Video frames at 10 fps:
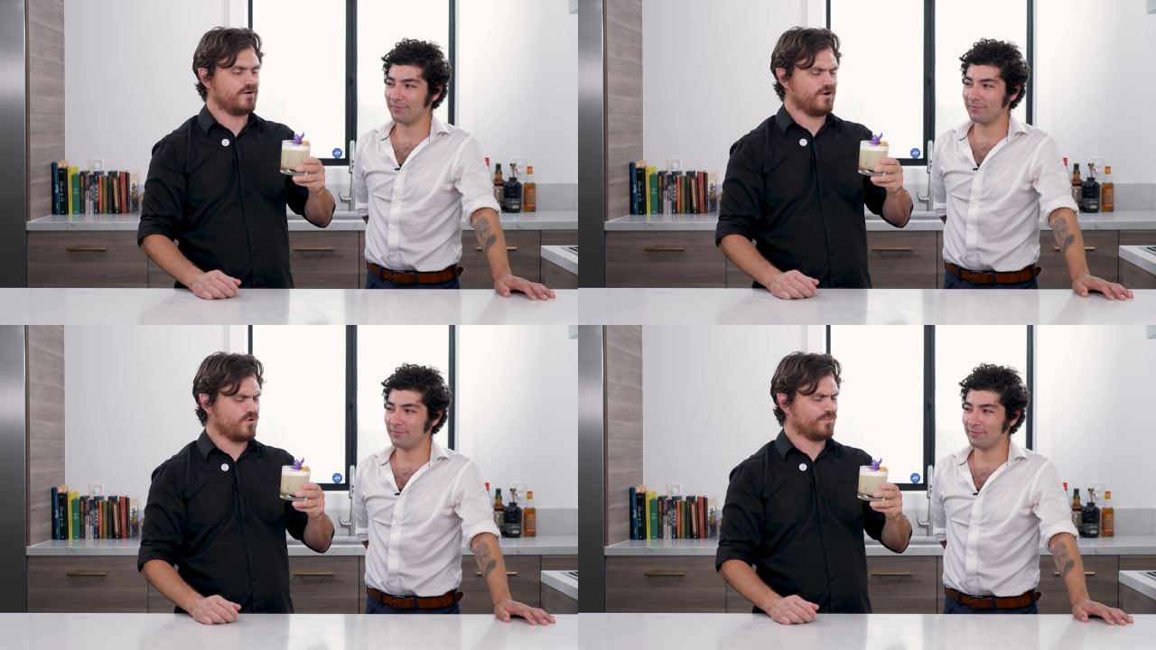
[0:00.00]

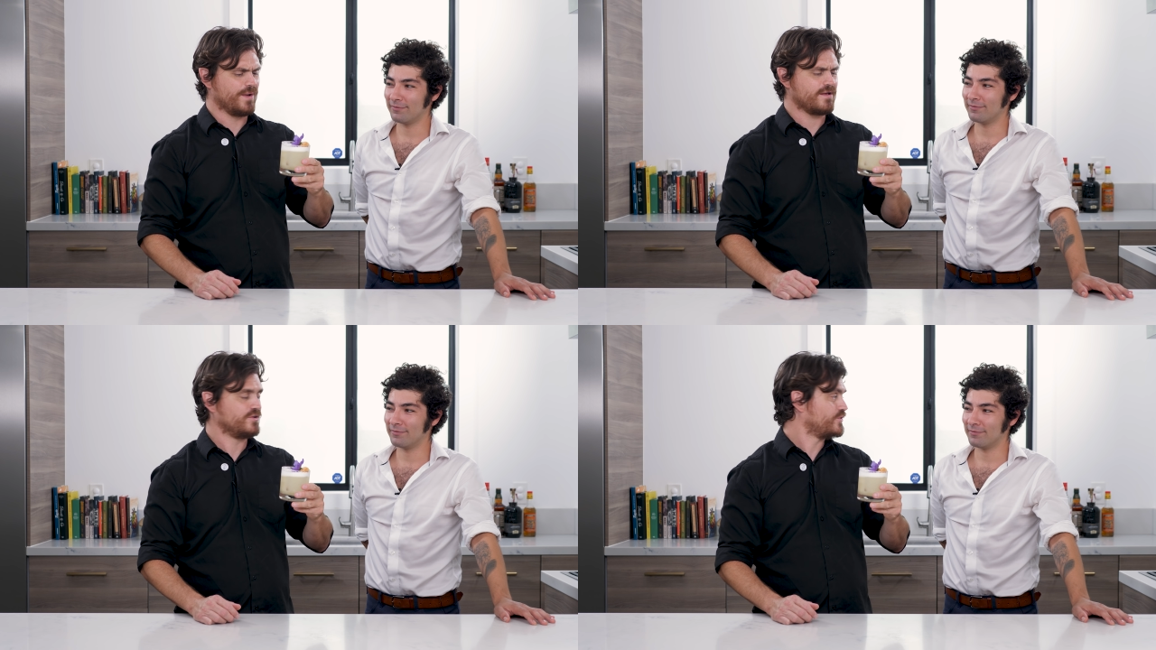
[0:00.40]
Speaker 1: oh
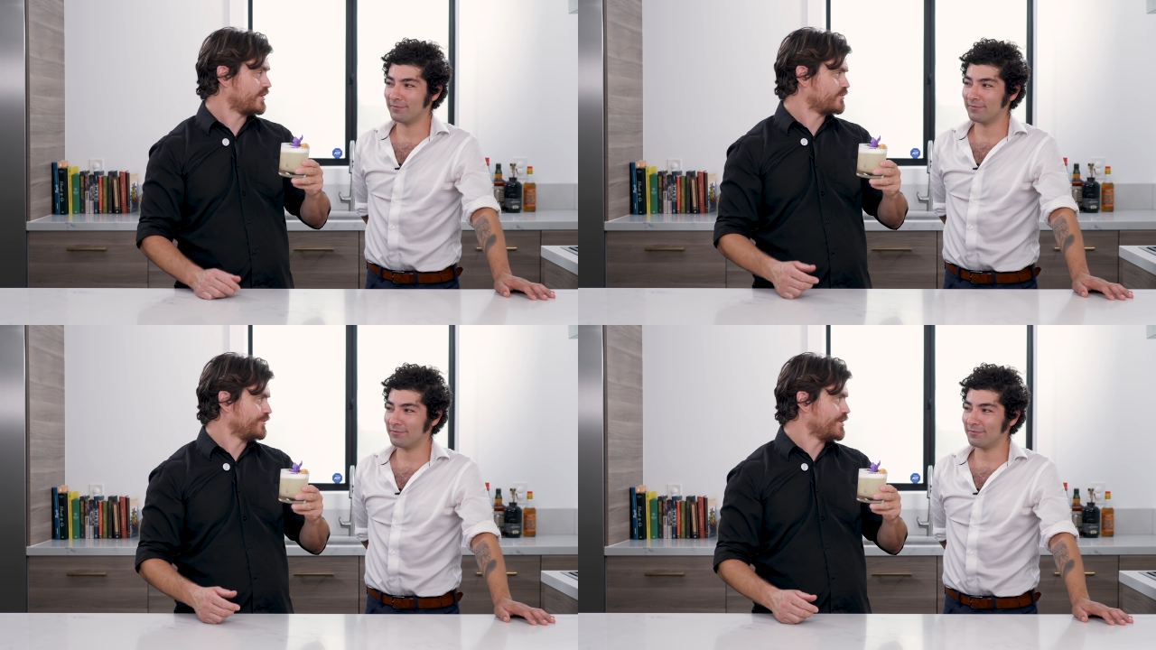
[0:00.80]
man, like
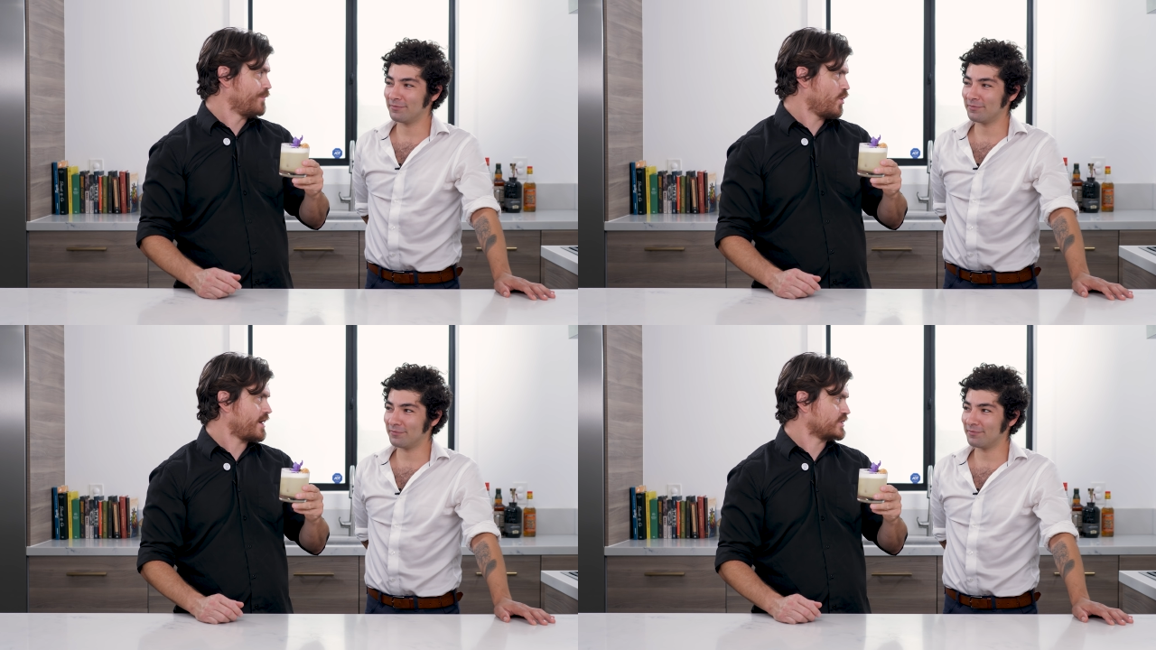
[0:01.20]
the
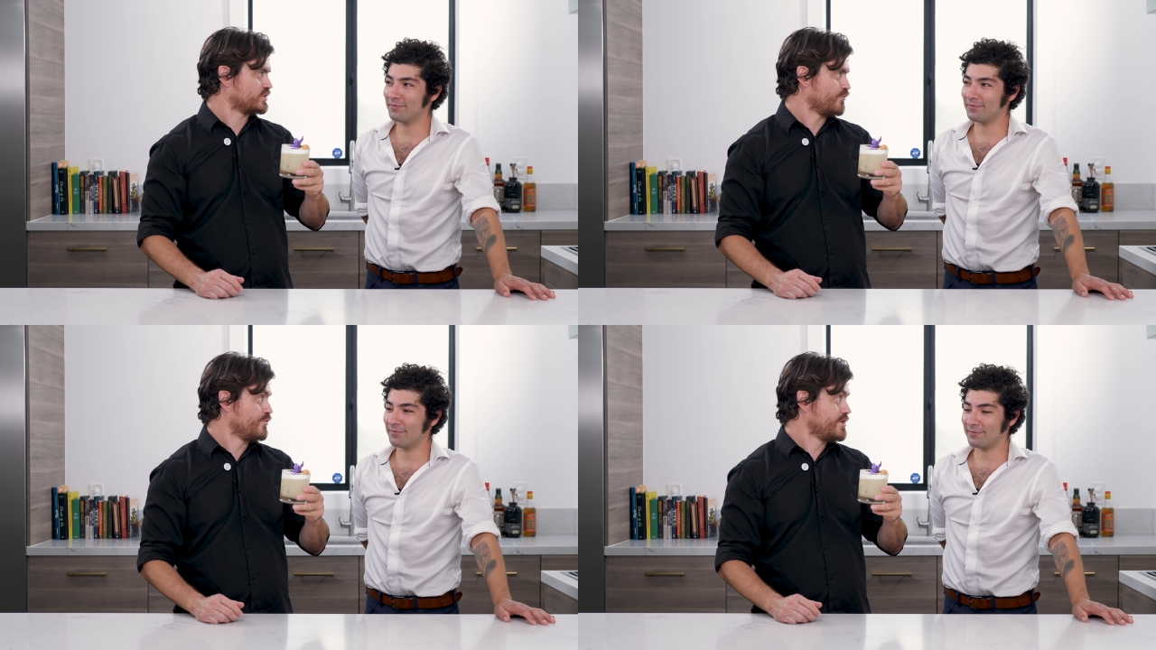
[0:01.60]
pork actually
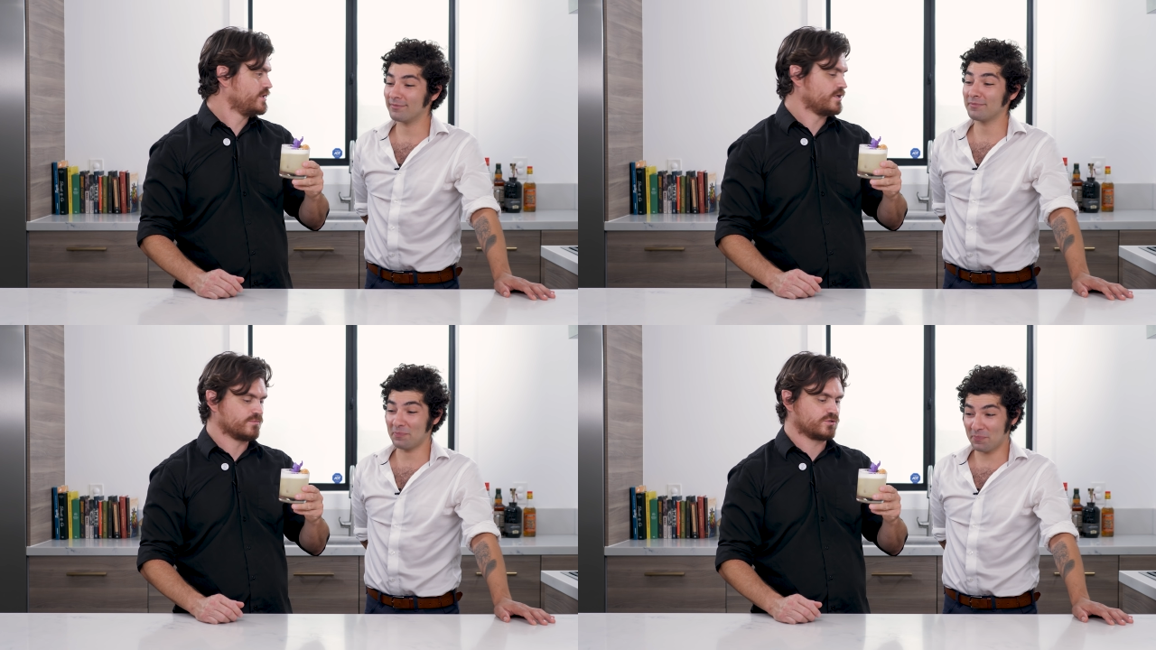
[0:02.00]
really
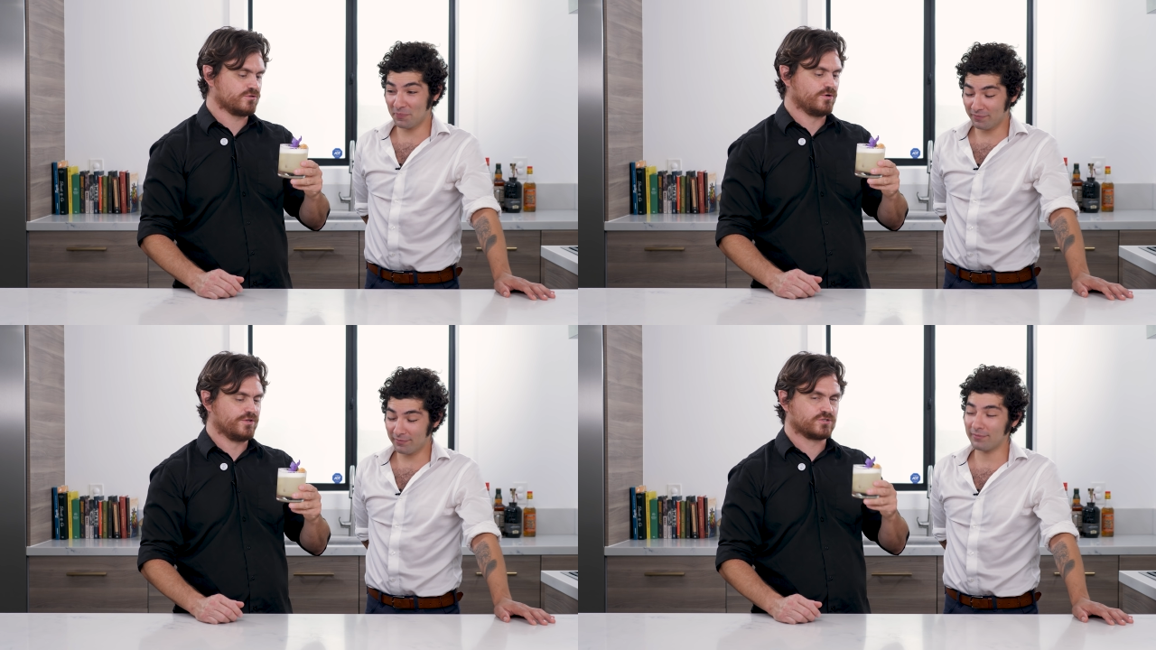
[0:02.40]
comes through
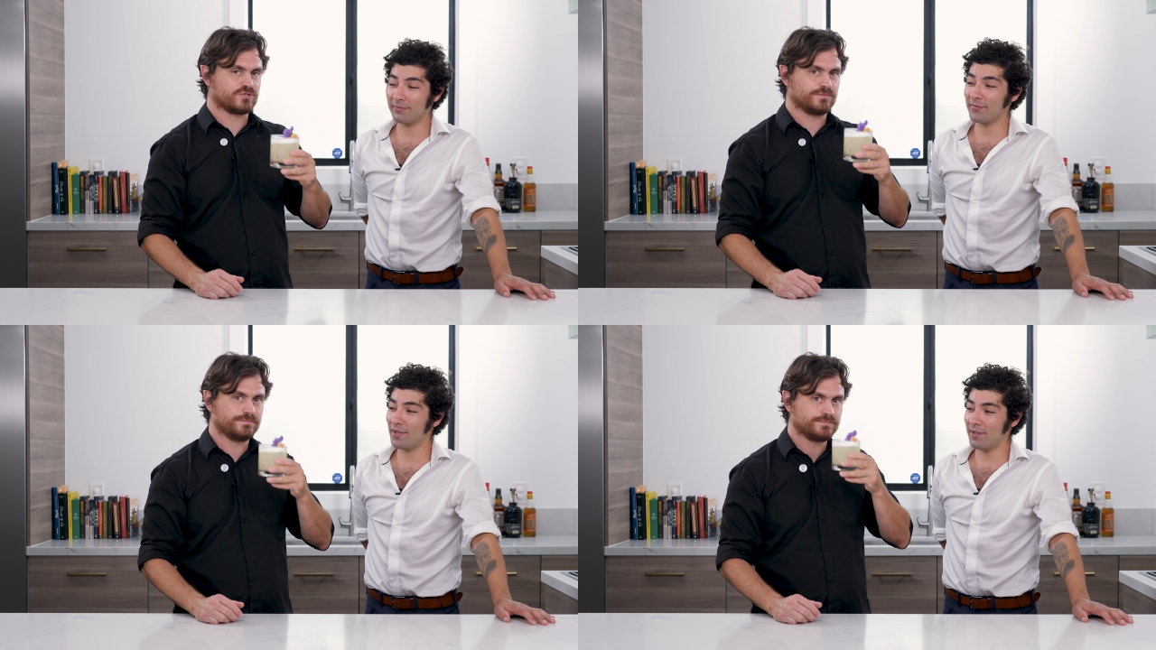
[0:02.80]
on this.
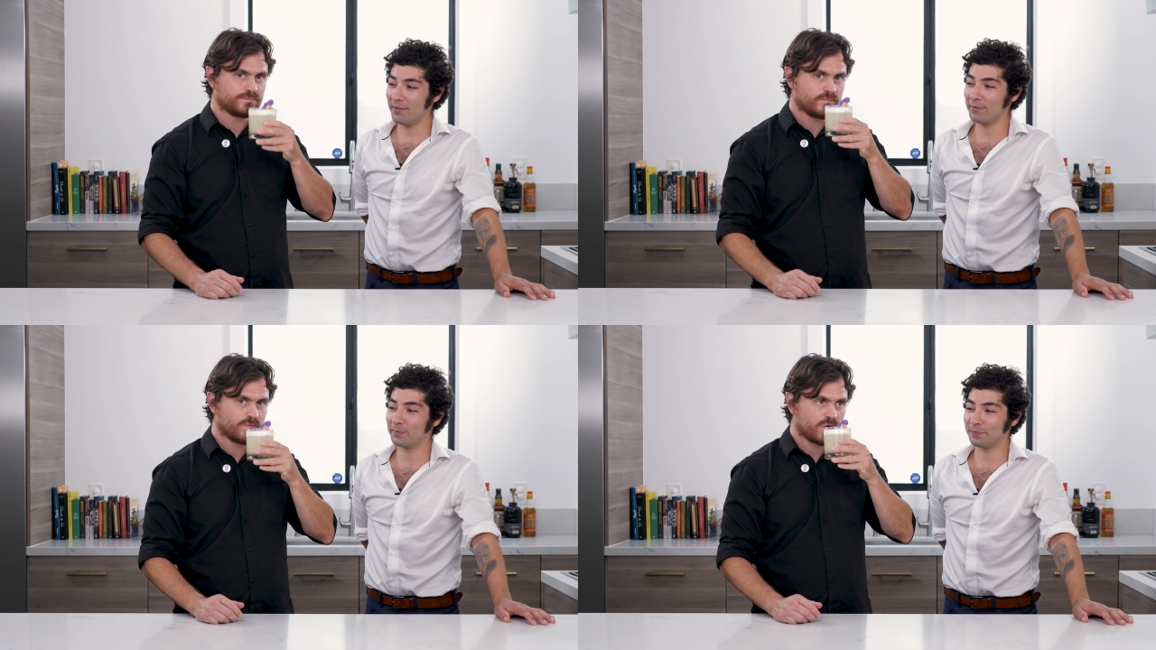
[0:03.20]
Yeah.
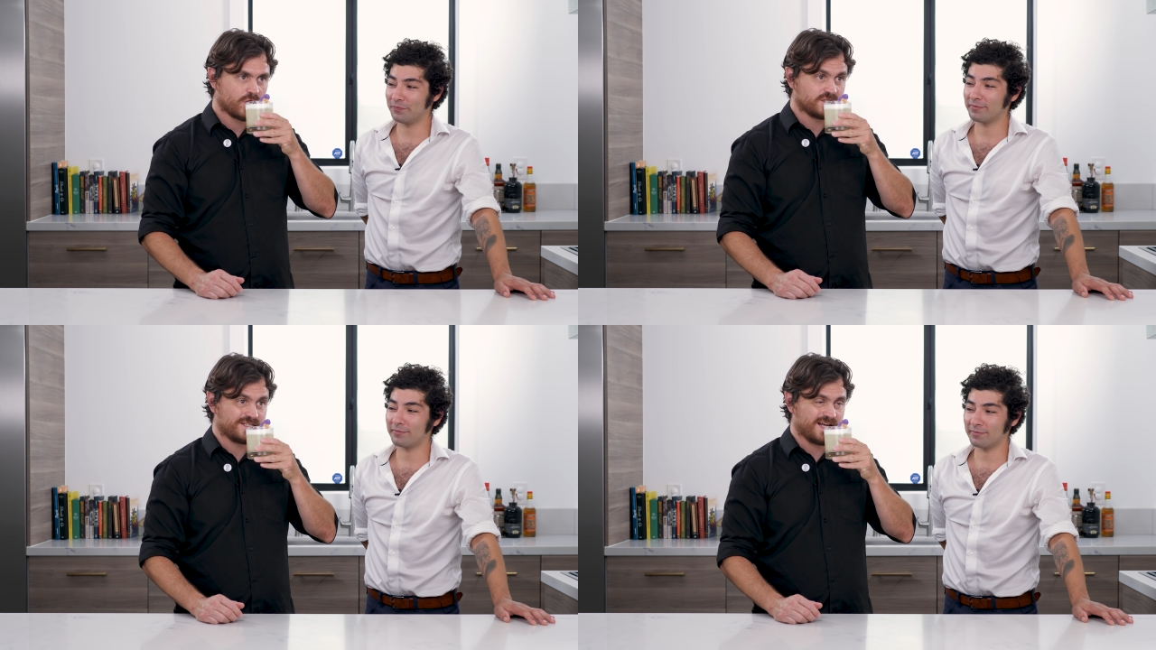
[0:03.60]

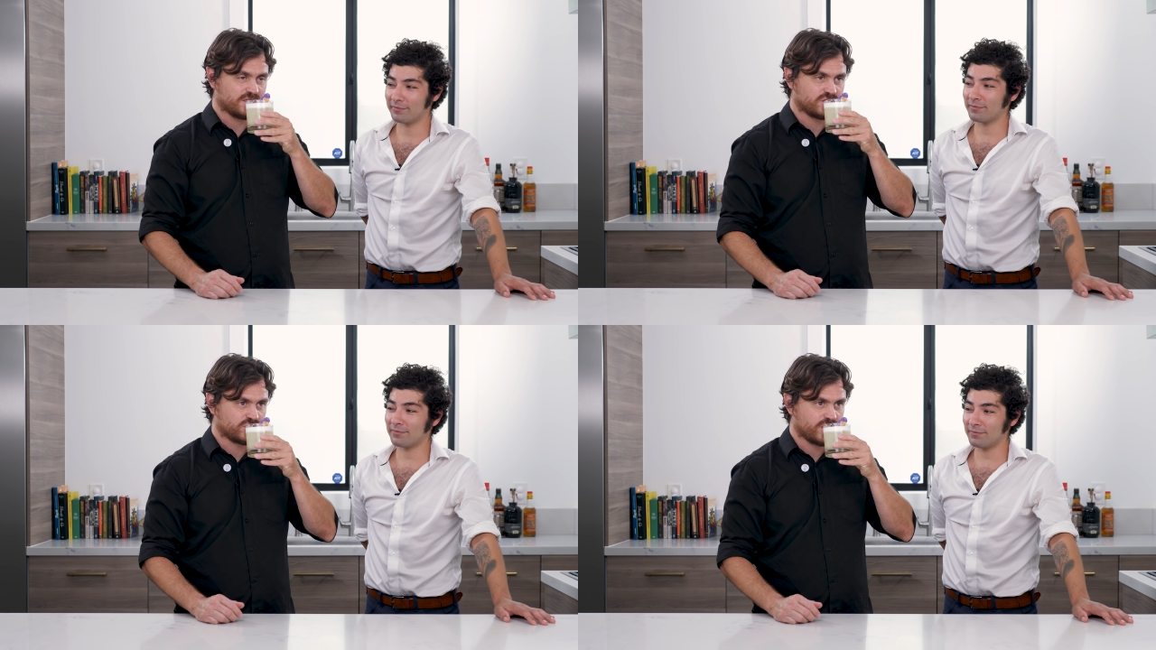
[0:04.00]
It's
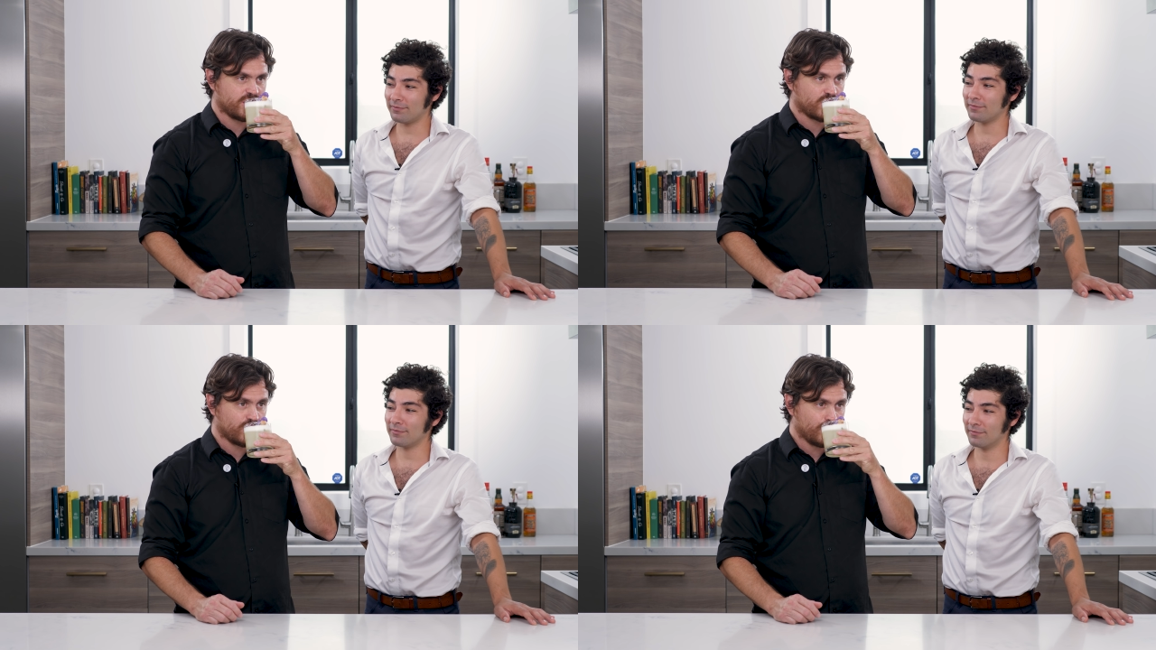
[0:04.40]
nice. It's like